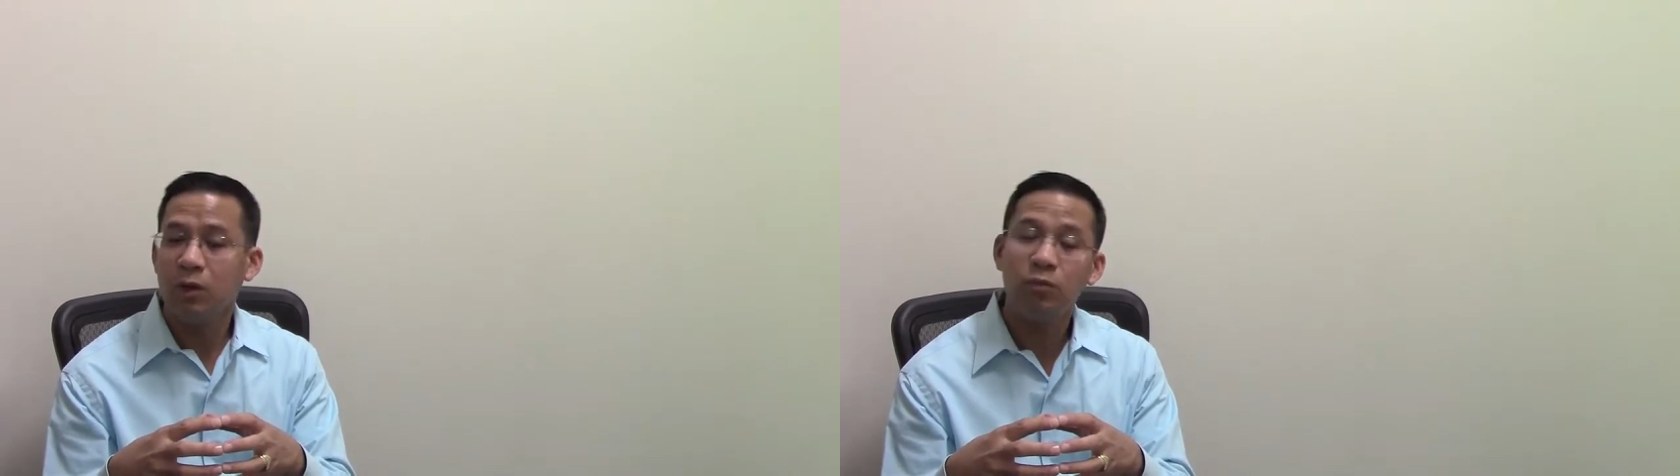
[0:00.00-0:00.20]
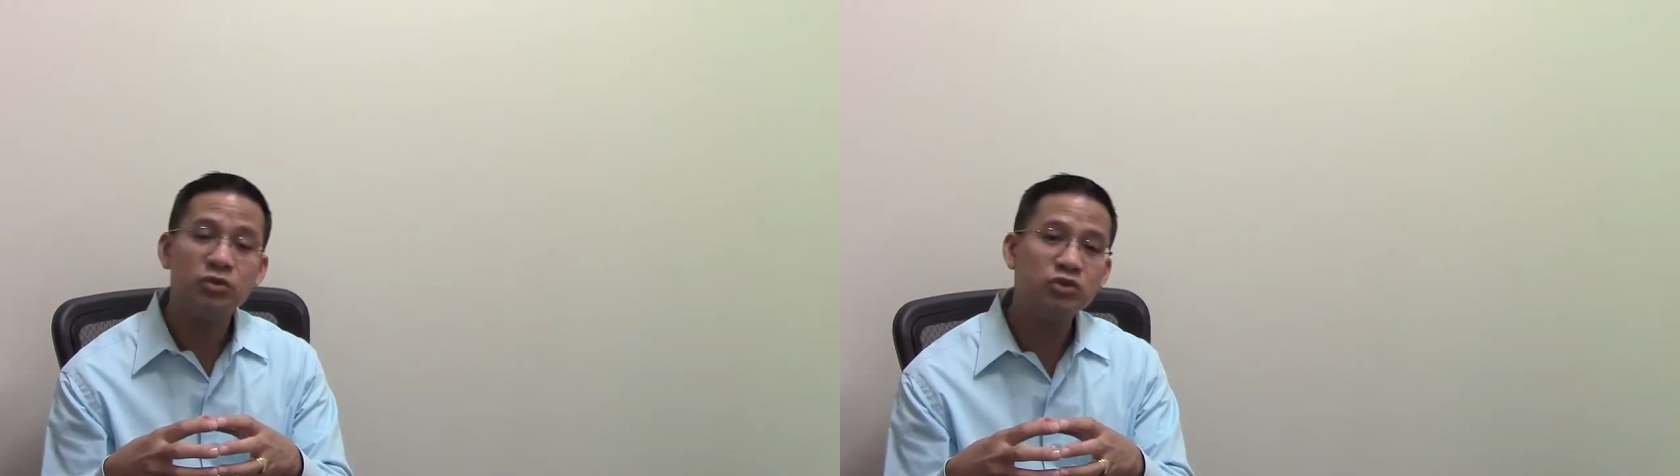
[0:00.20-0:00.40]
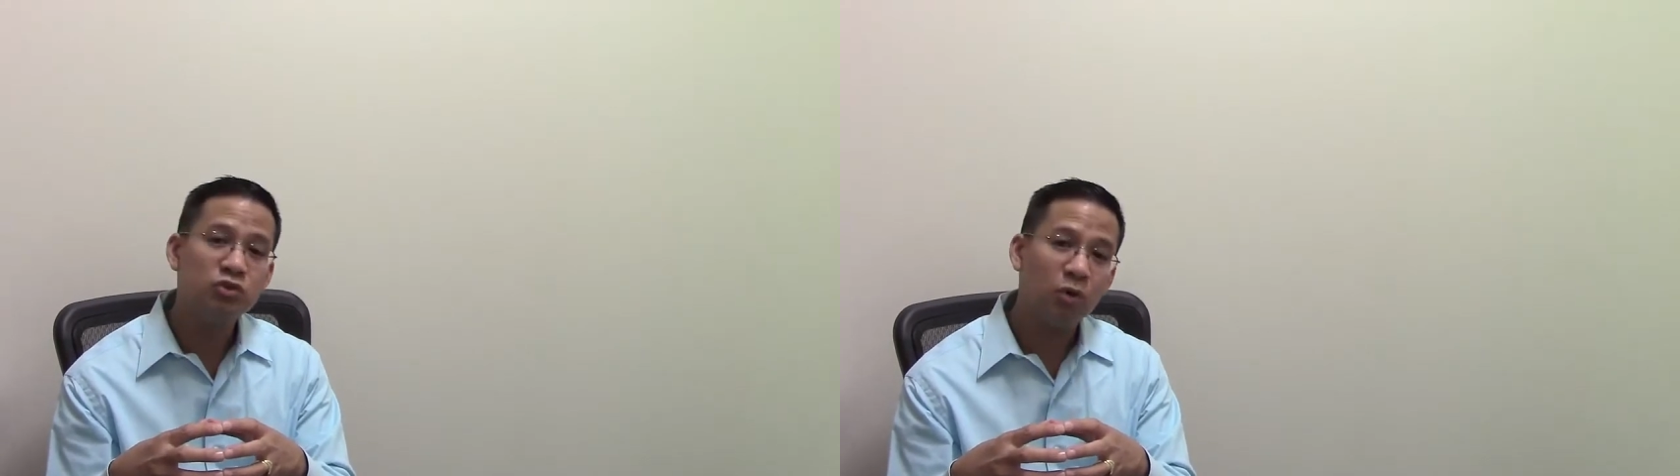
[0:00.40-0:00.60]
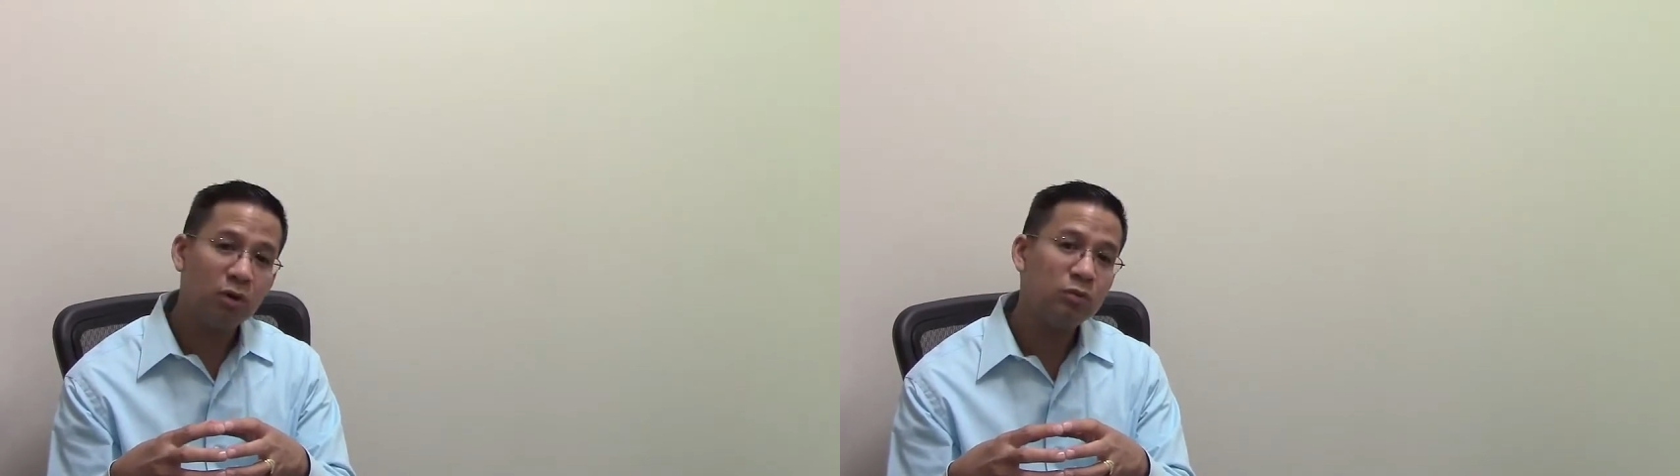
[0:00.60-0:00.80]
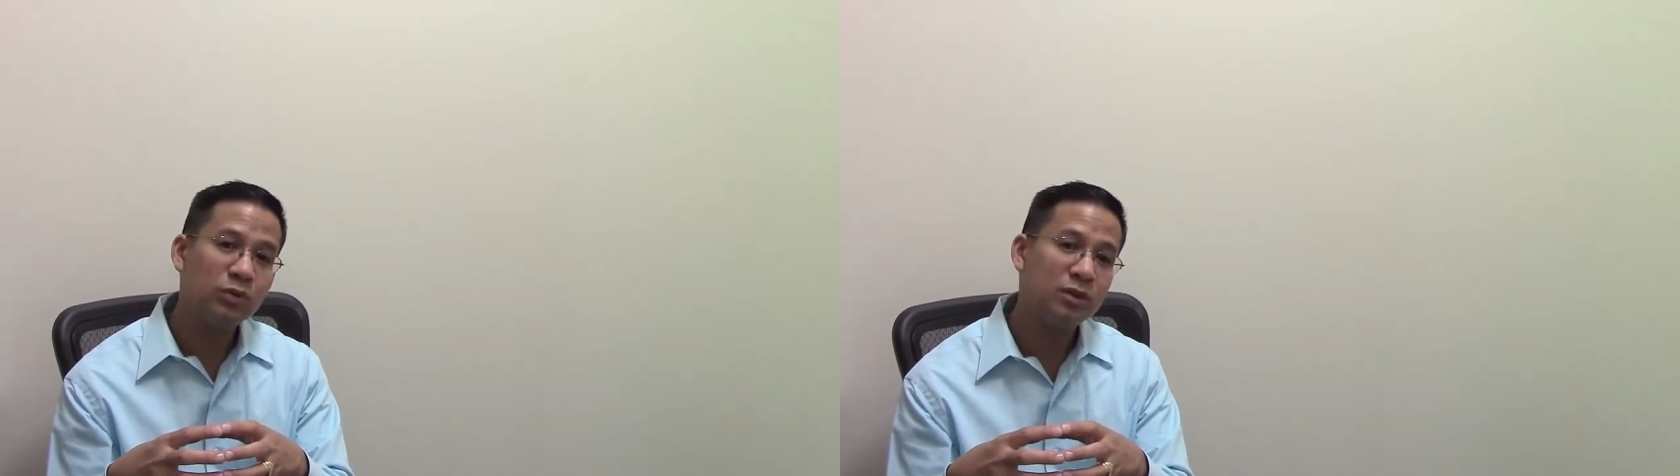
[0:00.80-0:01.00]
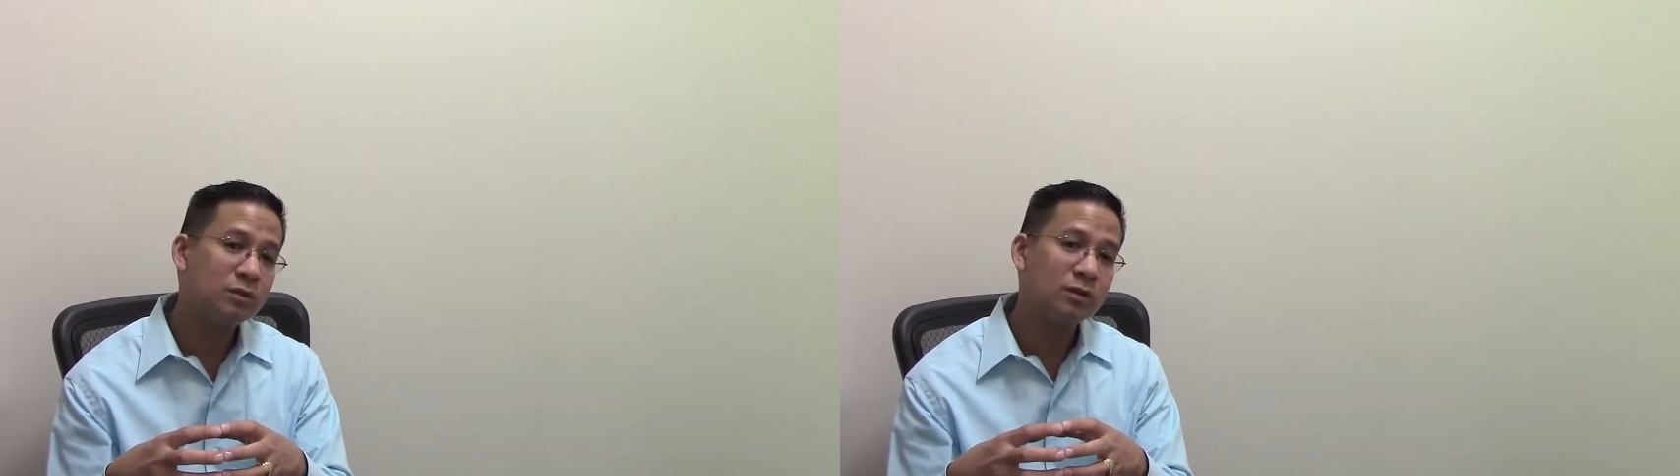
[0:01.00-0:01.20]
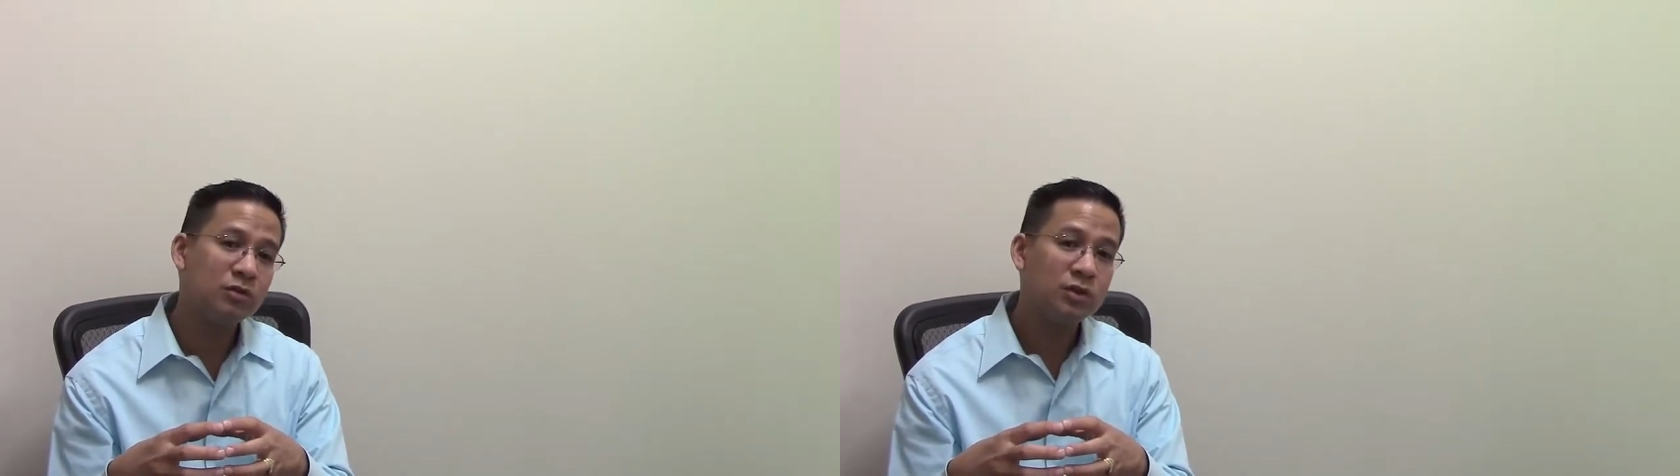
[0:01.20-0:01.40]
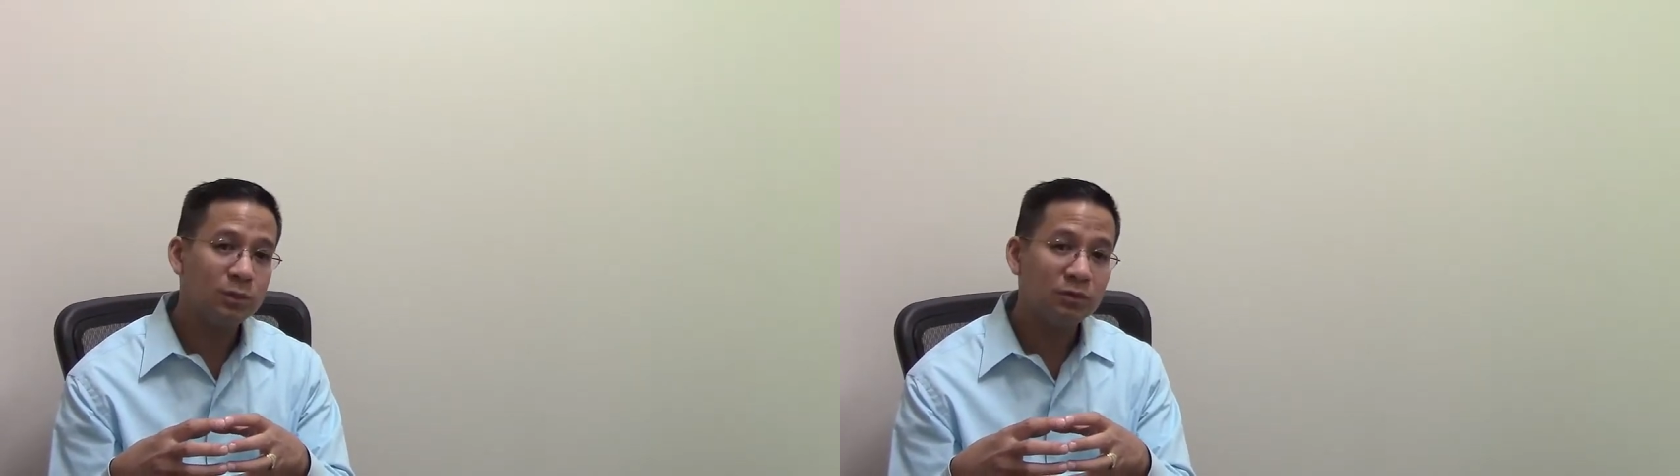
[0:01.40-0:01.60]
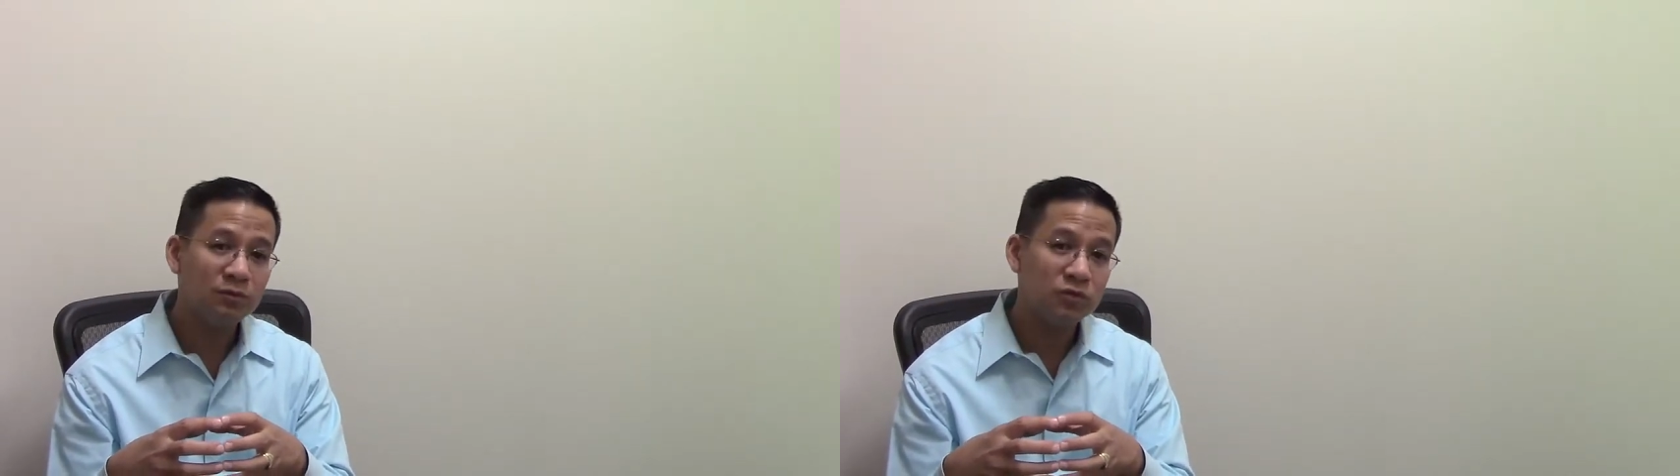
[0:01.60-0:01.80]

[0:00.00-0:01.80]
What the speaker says: was joined with another team of